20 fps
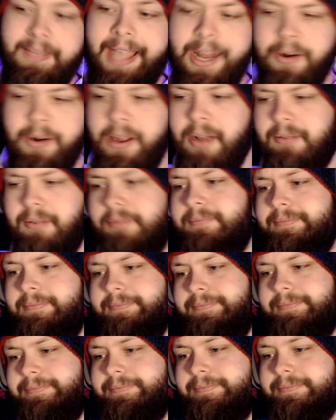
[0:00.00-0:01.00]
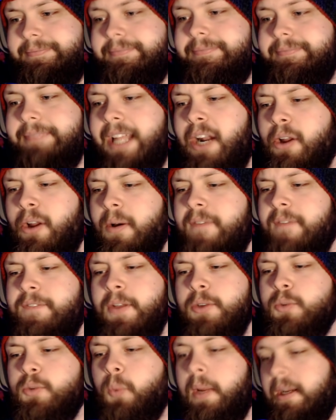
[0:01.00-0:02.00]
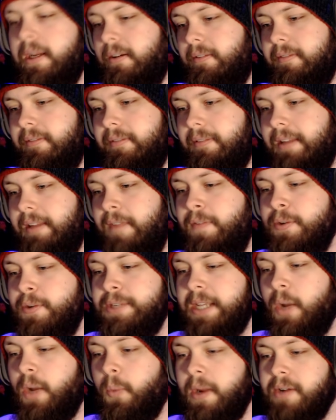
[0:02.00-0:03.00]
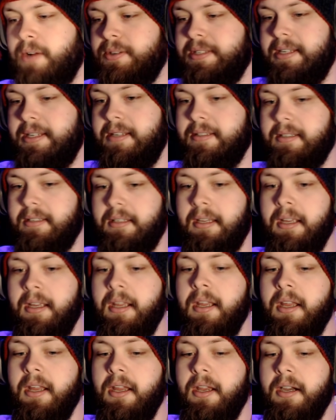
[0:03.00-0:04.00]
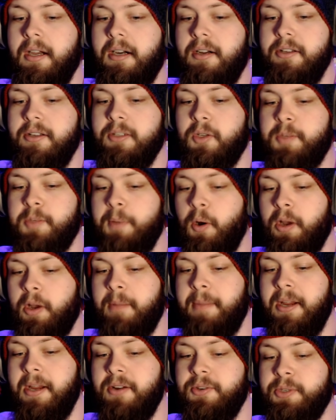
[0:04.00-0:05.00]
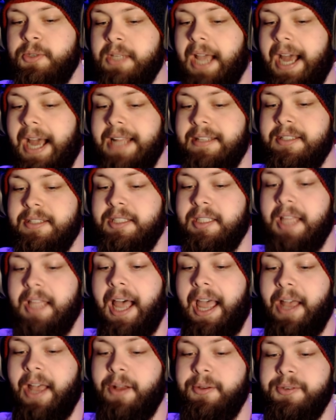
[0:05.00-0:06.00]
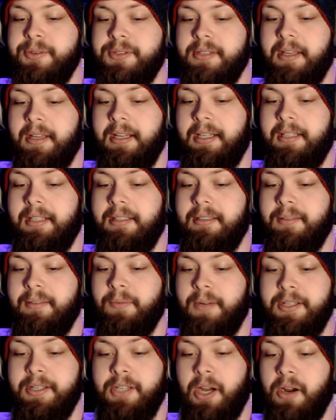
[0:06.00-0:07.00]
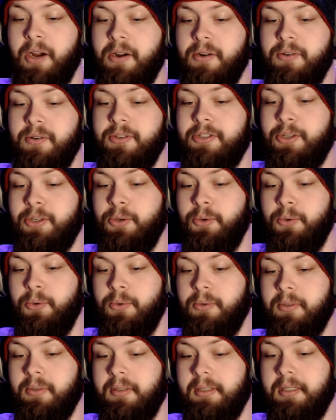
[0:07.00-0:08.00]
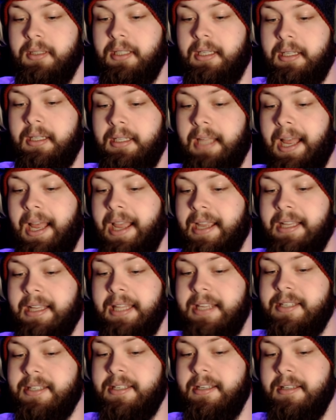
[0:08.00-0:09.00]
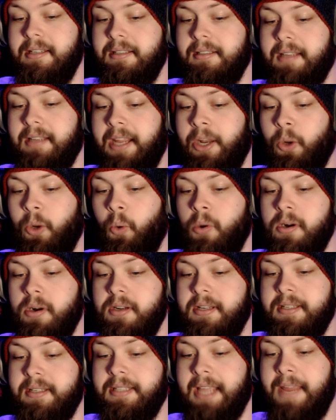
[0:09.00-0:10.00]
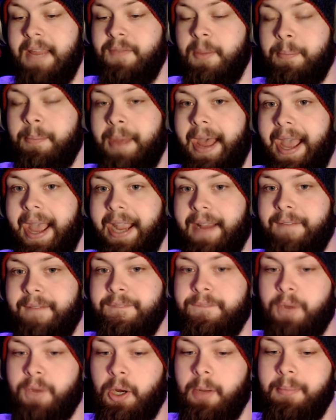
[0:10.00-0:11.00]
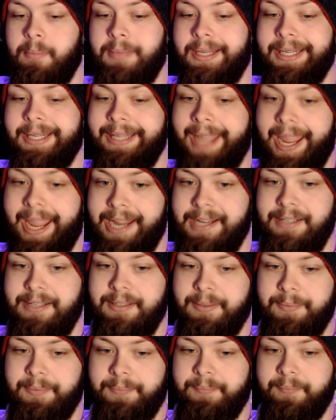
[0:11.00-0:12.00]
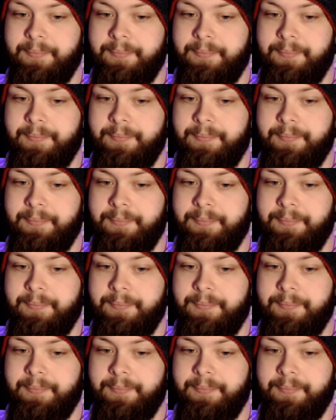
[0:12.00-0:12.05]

I don't know. It feels weird. It feels like a weird season. So Smoke and Mirrors, Scott and Styles return to La Iglesia in order to save the pack from Kate.